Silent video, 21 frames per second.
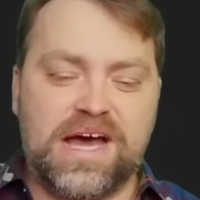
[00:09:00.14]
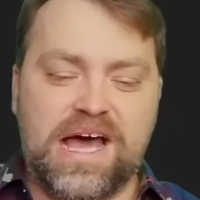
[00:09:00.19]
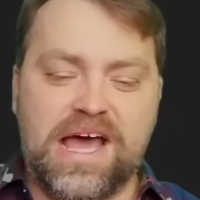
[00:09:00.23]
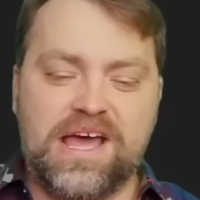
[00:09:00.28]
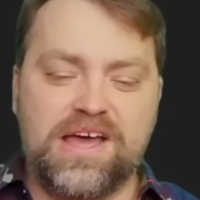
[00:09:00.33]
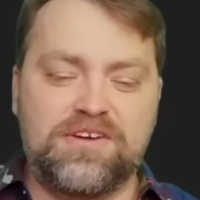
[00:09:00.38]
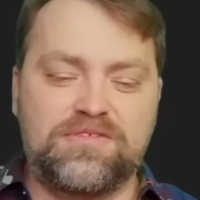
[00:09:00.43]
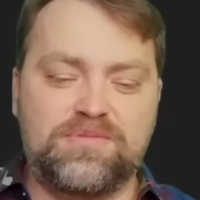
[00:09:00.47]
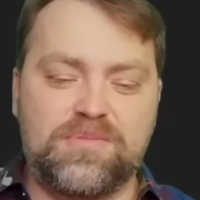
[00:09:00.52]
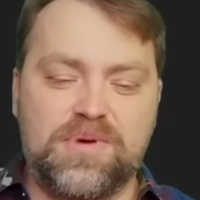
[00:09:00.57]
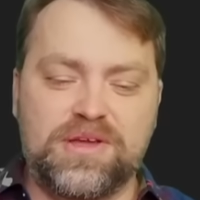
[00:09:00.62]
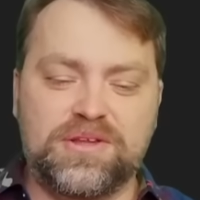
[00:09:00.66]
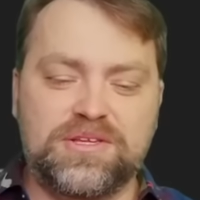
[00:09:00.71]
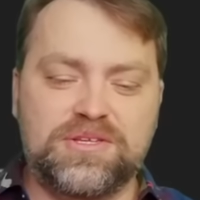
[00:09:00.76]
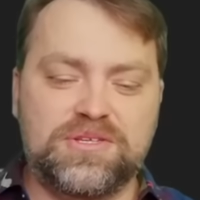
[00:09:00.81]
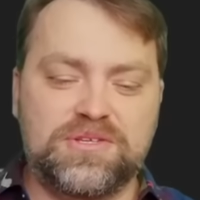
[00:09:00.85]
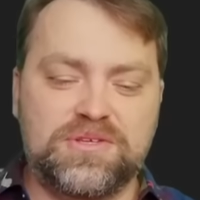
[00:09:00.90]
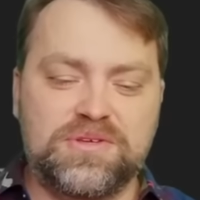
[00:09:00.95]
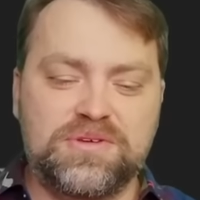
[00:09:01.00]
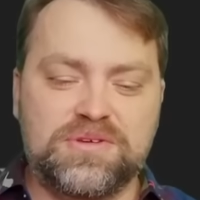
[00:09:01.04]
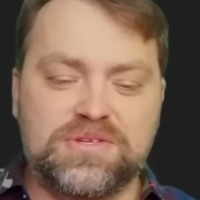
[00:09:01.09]
I have many
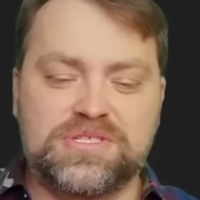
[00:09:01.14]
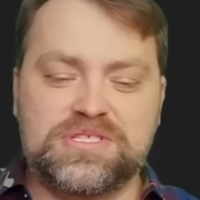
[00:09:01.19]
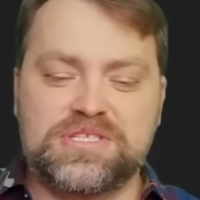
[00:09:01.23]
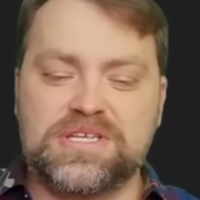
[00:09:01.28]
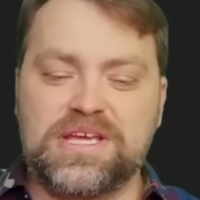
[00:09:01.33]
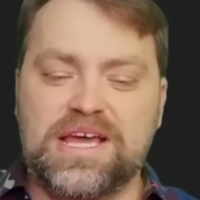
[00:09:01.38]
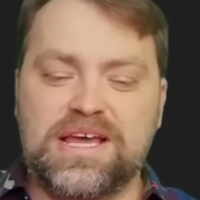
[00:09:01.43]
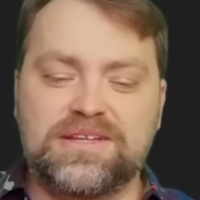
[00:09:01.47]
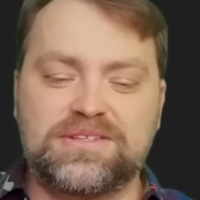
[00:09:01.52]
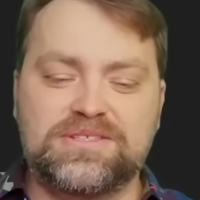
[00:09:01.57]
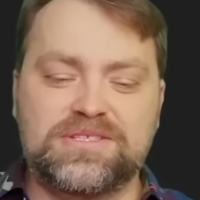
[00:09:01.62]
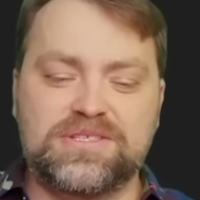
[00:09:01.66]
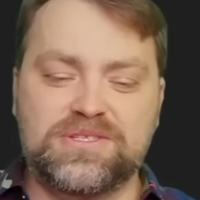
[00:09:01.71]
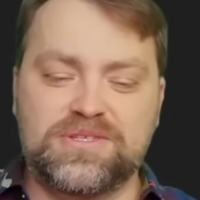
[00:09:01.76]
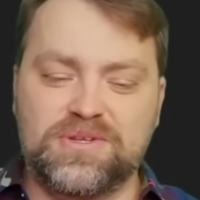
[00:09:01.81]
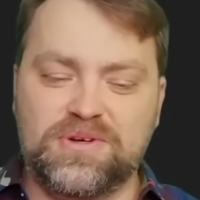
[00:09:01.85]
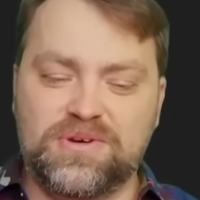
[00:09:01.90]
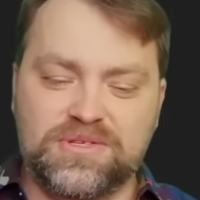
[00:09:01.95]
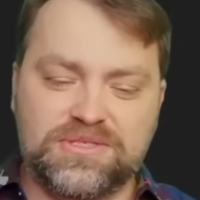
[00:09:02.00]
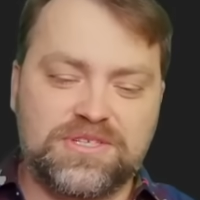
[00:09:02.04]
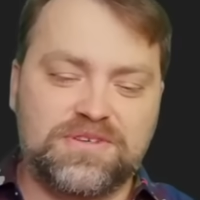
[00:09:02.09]
nukes and
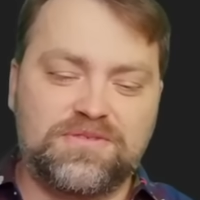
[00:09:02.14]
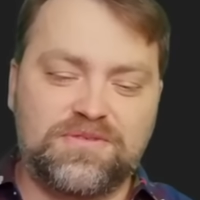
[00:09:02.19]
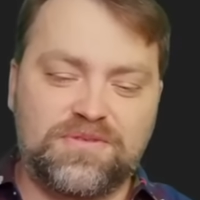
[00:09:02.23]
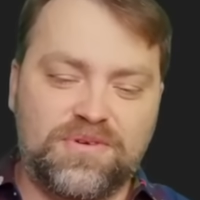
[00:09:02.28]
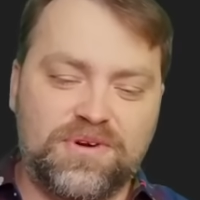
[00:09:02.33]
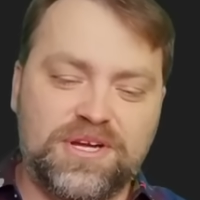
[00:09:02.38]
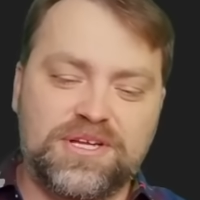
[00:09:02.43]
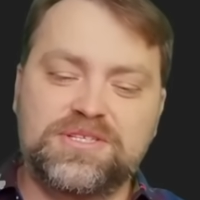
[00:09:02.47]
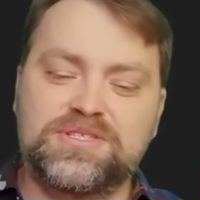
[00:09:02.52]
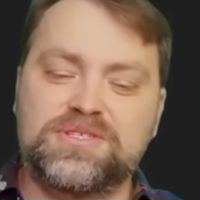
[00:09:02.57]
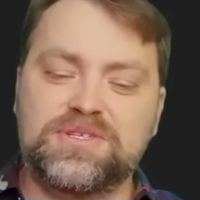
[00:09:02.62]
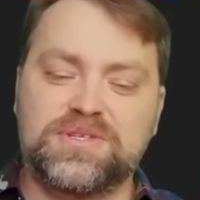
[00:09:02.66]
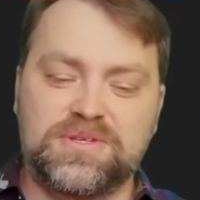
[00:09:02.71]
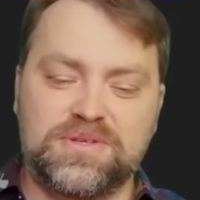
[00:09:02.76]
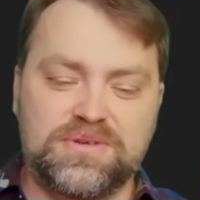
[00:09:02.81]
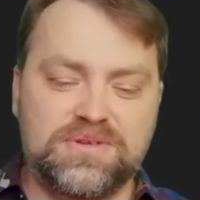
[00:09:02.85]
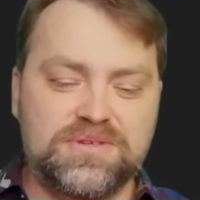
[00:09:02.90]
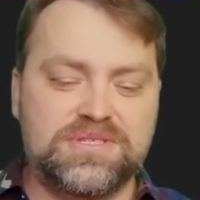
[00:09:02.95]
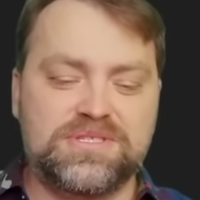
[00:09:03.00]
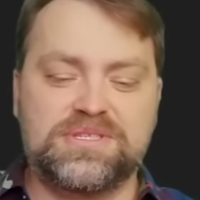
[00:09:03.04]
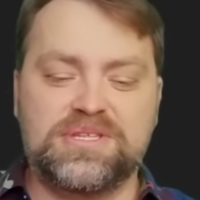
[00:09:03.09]
not afraid to
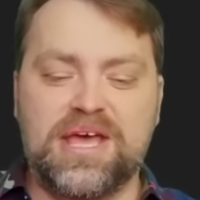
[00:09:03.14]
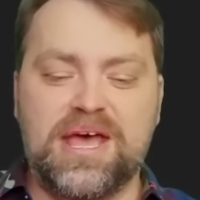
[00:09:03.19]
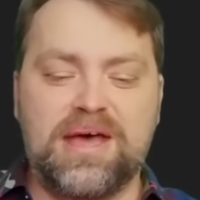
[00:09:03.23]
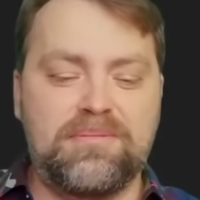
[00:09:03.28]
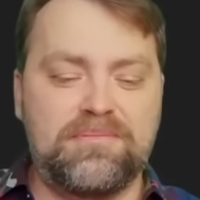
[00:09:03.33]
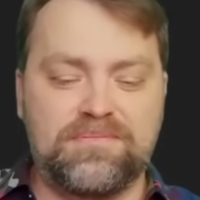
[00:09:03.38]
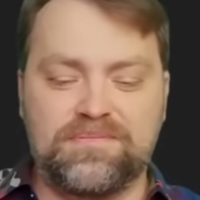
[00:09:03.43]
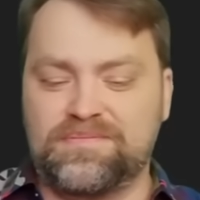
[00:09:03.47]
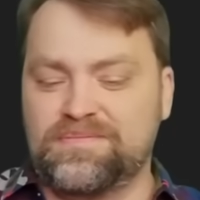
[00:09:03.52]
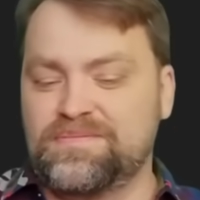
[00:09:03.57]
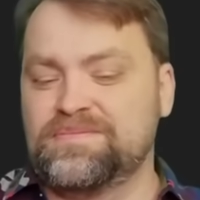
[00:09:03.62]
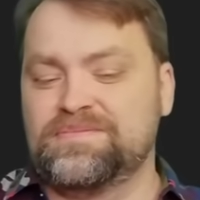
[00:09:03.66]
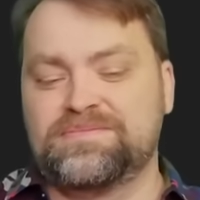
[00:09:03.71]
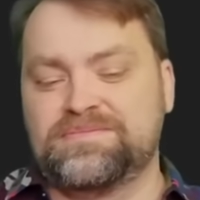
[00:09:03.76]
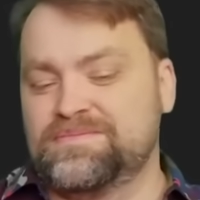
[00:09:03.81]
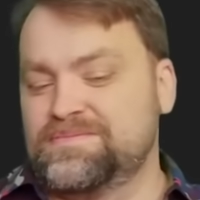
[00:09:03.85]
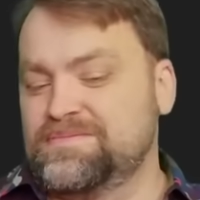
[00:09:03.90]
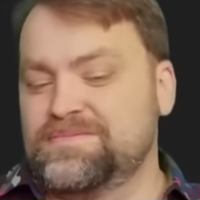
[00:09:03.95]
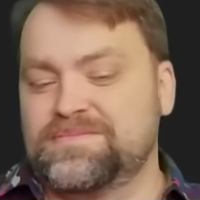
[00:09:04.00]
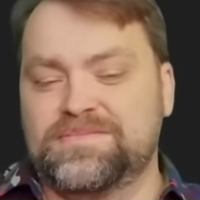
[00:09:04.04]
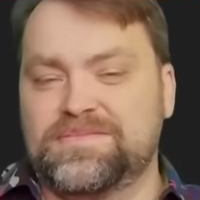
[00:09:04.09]
use them.
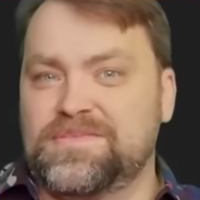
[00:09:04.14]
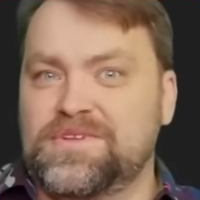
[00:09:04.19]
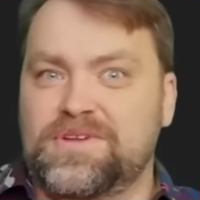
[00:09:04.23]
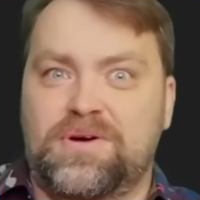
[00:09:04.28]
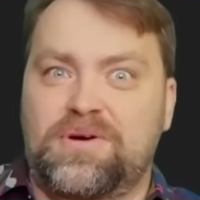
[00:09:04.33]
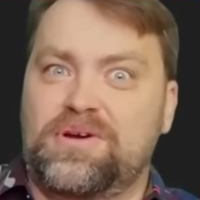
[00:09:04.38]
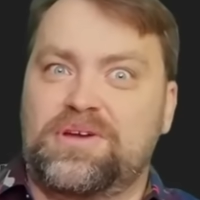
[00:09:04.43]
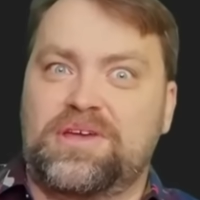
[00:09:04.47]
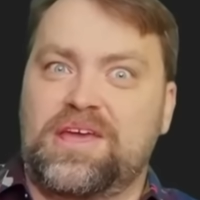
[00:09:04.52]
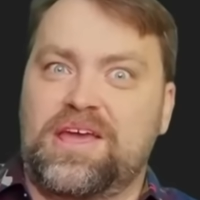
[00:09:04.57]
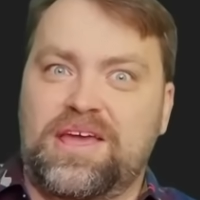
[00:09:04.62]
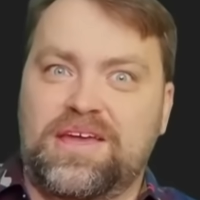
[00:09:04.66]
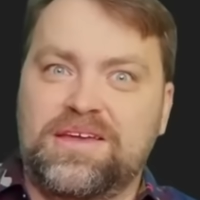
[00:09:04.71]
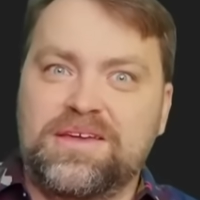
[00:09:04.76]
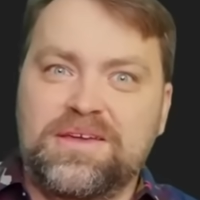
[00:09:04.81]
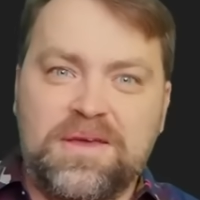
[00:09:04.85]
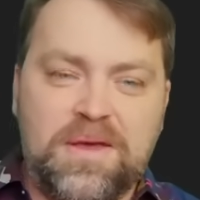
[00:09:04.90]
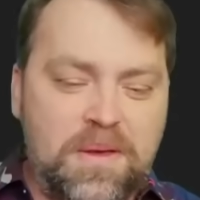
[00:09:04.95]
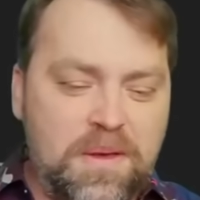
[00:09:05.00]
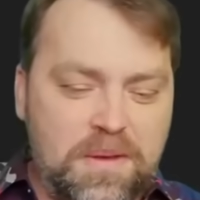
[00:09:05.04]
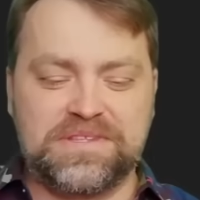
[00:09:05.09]

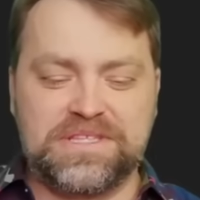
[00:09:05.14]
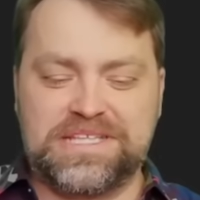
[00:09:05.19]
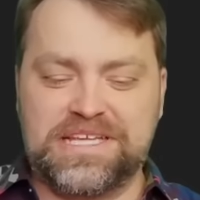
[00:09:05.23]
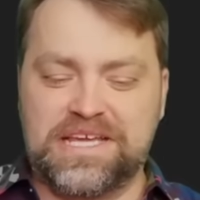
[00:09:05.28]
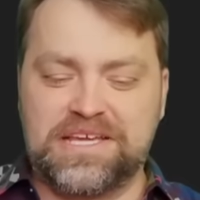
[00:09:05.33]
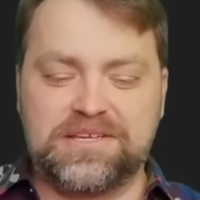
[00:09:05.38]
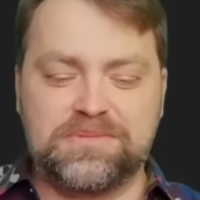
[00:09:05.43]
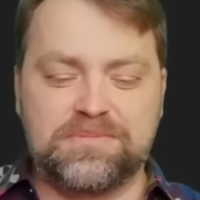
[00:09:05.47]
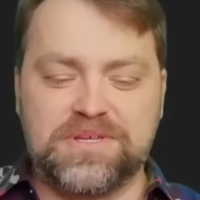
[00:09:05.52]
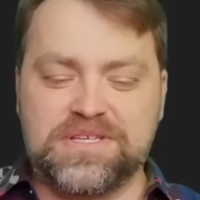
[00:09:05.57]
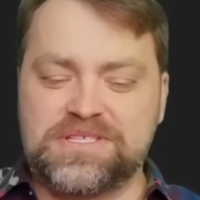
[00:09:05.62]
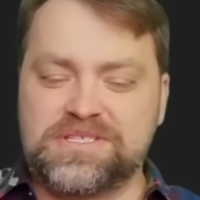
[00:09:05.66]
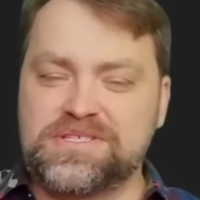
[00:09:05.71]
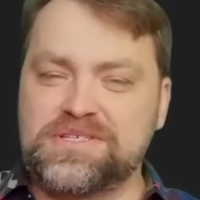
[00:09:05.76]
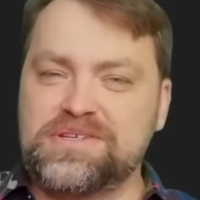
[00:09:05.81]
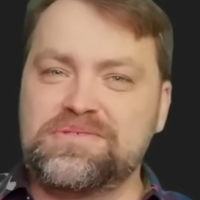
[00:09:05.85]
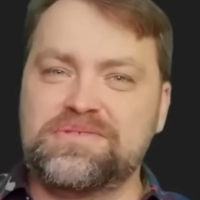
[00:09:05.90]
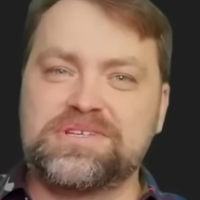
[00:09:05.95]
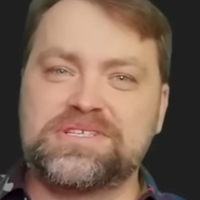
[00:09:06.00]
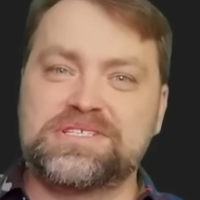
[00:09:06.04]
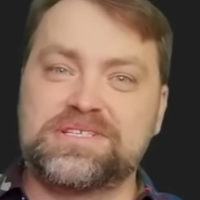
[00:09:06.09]
Okay, take me
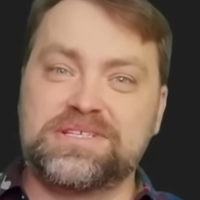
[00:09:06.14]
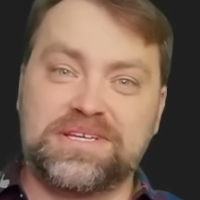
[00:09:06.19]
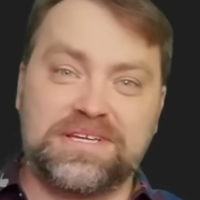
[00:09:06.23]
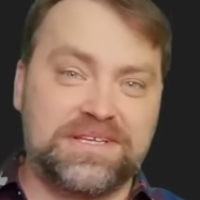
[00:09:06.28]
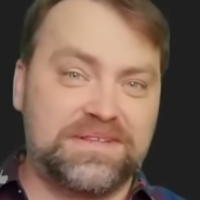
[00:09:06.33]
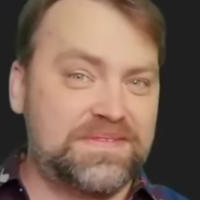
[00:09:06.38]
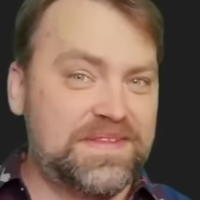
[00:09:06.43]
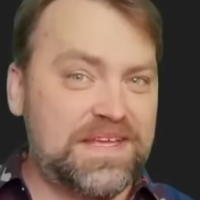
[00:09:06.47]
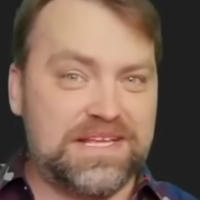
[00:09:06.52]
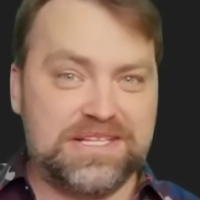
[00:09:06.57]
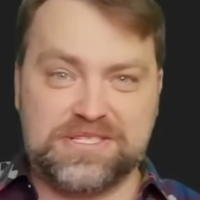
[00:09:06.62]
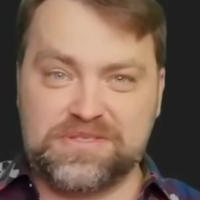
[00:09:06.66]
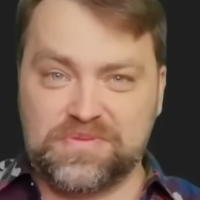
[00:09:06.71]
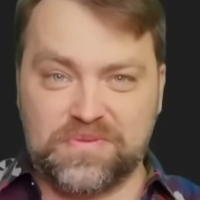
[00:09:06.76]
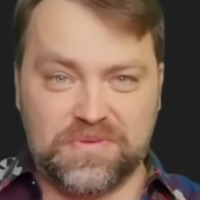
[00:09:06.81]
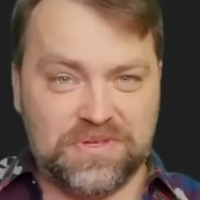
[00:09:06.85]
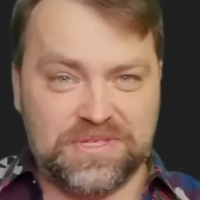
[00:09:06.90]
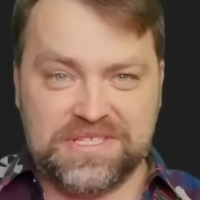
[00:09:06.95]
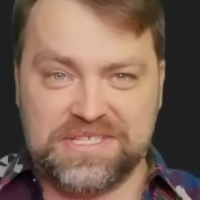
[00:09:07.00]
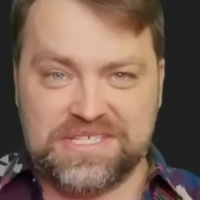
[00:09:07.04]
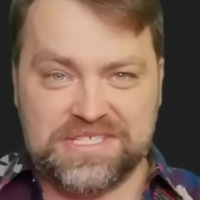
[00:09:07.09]
seriously, that's
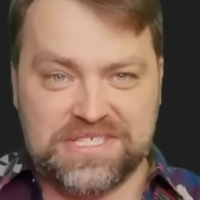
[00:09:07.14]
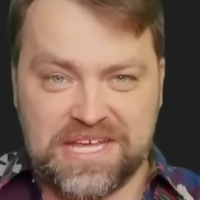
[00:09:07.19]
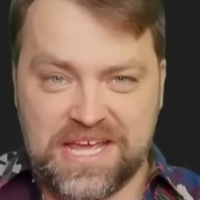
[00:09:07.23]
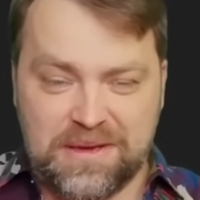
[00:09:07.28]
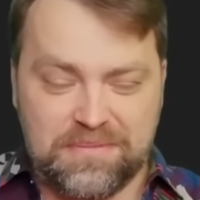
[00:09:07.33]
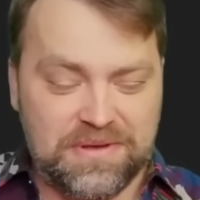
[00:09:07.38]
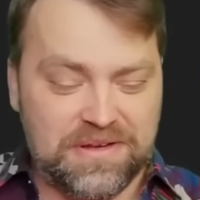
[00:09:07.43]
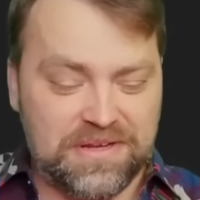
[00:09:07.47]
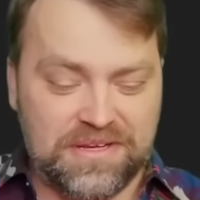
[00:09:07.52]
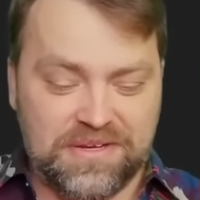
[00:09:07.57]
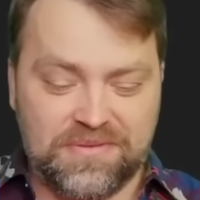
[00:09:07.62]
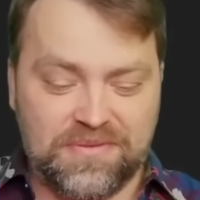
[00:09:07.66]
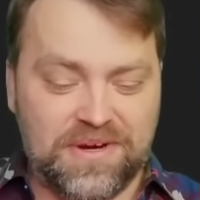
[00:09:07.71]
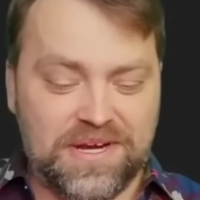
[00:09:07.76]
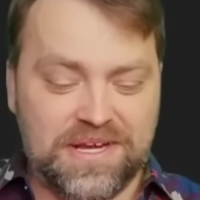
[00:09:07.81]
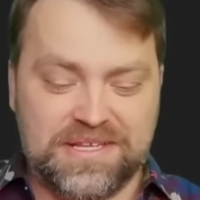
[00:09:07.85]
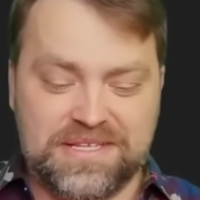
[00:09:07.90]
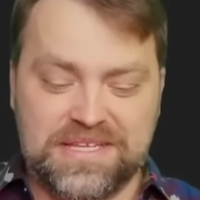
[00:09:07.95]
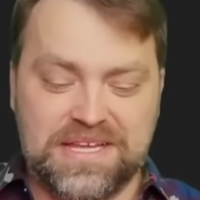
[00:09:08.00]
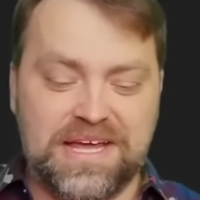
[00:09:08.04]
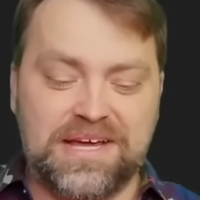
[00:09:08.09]
what is happening
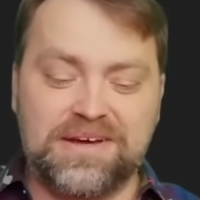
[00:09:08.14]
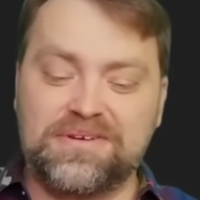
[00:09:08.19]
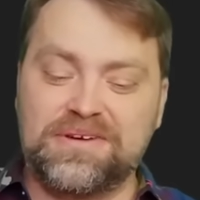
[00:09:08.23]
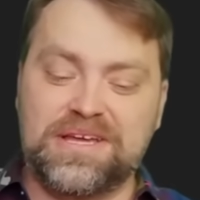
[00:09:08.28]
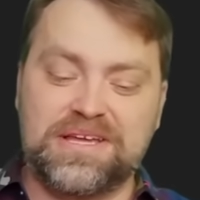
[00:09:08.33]
right now.